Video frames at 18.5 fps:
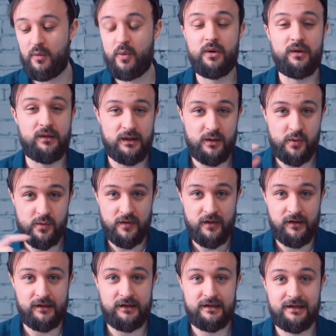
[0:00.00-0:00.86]
we'll leave
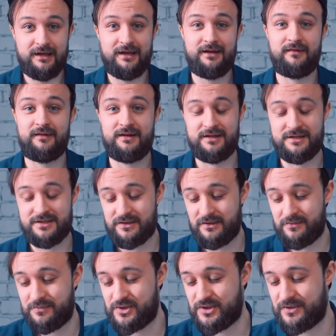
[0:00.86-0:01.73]
the link in the
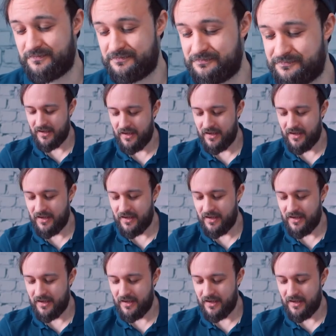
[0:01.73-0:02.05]
description.